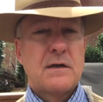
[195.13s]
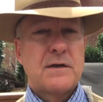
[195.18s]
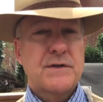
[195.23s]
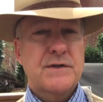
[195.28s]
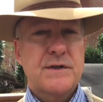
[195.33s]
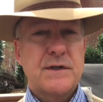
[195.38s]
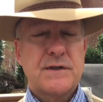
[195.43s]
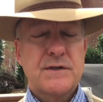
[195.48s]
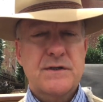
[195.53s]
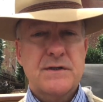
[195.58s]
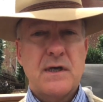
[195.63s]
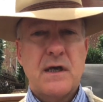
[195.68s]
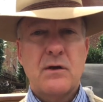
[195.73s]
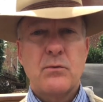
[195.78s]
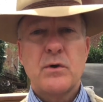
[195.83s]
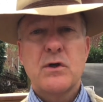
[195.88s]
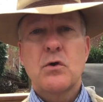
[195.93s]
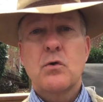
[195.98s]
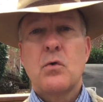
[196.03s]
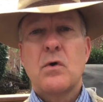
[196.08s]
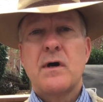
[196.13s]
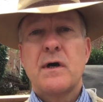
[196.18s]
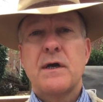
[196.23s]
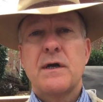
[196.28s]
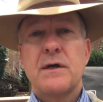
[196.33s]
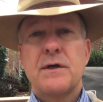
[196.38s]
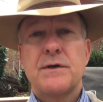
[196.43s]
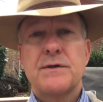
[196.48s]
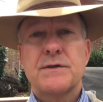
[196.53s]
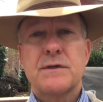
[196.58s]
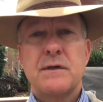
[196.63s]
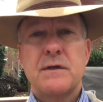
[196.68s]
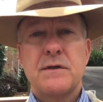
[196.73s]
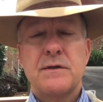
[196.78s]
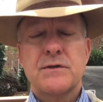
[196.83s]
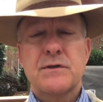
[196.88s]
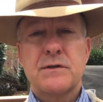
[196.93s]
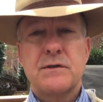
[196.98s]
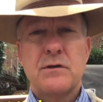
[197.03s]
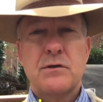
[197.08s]
Since that requires an
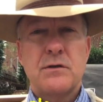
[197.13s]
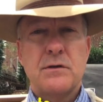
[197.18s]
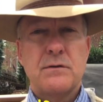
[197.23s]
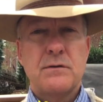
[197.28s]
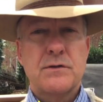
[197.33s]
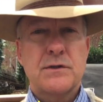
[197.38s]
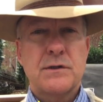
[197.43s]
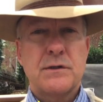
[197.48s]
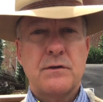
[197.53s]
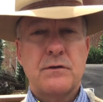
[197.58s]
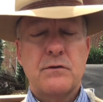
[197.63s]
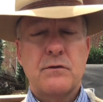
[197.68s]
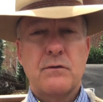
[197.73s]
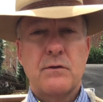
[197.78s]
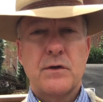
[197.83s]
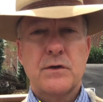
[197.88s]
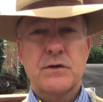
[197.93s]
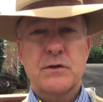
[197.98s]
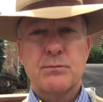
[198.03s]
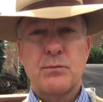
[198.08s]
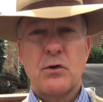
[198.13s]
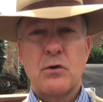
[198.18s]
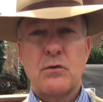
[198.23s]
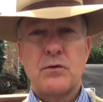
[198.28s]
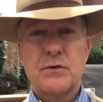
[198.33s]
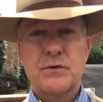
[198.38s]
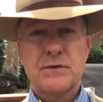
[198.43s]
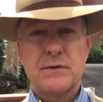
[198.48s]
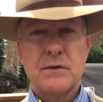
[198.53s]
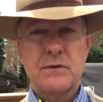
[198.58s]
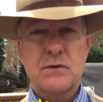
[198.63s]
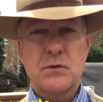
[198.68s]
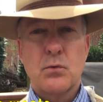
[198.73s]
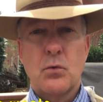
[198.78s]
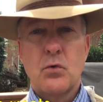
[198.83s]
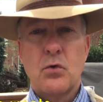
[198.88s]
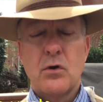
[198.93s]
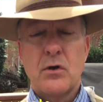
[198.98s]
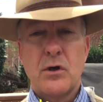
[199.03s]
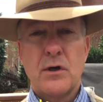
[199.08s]
institution to expose its
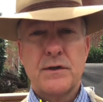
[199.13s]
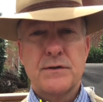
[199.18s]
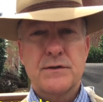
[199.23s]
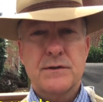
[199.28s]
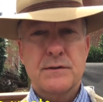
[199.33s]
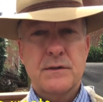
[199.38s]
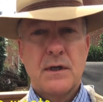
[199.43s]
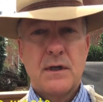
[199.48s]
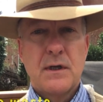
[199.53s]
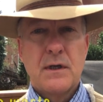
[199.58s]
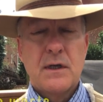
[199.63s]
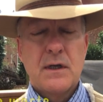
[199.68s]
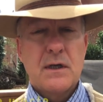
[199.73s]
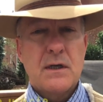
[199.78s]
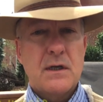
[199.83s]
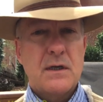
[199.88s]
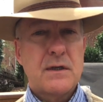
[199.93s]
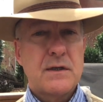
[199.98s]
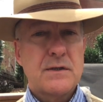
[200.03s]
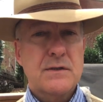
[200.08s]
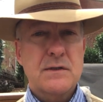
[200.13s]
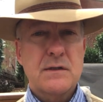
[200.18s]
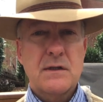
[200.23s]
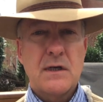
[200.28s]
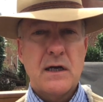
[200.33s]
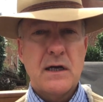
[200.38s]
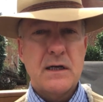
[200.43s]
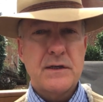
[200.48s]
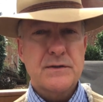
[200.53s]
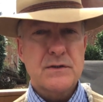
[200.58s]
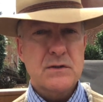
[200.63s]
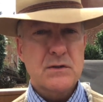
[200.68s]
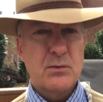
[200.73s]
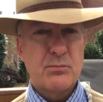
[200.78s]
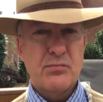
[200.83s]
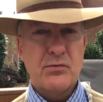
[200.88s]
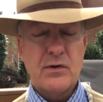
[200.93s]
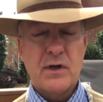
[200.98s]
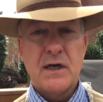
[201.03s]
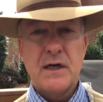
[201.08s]
warts, it is not
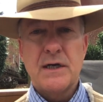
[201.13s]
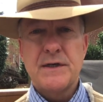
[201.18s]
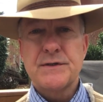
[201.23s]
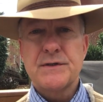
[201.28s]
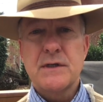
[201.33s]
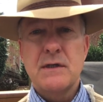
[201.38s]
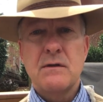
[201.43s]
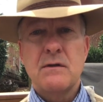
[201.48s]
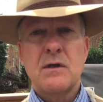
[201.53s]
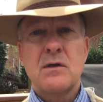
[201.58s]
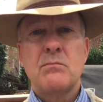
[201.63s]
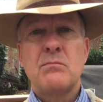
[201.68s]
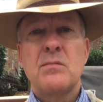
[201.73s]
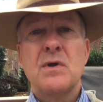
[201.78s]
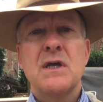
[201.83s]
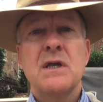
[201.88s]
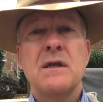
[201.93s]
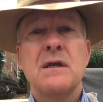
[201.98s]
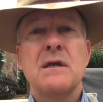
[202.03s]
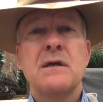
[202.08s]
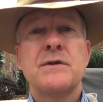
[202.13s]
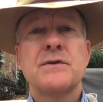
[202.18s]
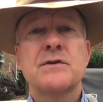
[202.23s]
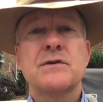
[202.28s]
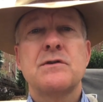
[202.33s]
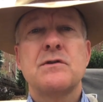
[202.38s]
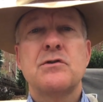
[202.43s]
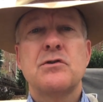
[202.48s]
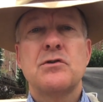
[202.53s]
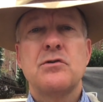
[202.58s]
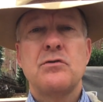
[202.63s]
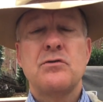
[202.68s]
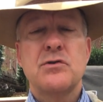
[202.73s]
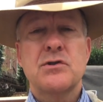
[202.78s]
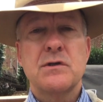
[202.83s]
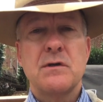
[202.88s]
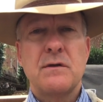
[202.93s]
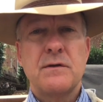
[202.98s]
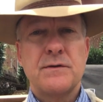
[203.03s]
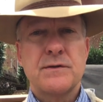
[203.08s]
surprising that many
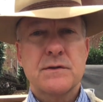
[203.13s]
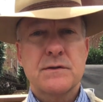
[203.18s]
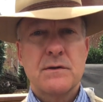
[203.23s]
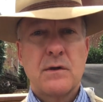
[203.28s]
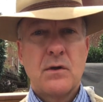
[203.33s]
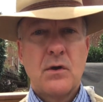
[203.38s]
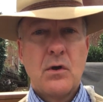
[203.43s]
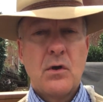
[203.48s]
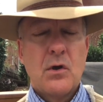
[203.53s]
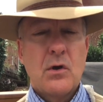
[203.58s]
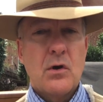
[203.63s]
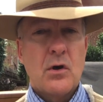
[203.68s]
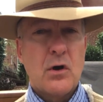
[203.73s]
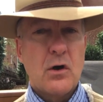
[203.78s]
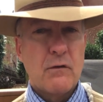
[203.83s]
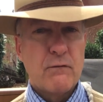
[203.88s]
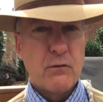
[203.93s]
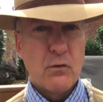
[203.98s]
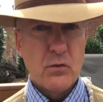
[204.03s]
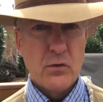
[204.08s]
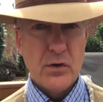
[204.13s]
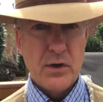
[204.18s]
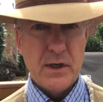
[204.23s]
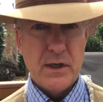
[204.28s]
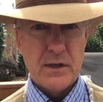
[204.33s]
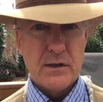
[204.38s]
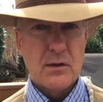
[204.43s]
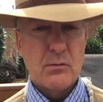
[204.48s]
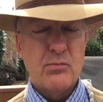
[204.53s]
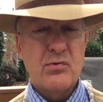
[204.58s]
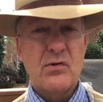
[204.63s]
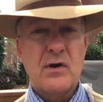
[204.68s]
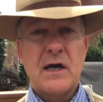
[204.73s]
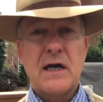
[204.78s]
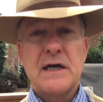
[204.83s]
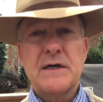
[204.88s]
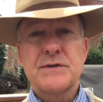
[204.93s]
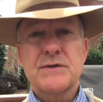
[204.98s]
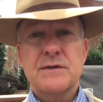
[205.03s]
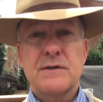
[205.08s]
institutions avoid a
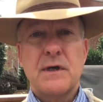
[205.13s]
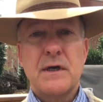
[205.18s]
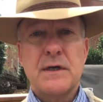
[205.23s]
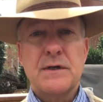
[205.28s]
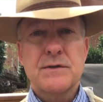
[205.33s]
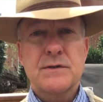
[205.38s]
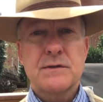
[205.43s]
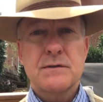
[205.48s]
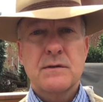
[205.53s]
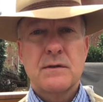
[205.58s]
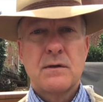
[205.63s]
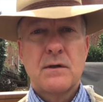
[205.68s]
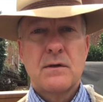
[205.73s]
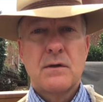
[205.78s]
process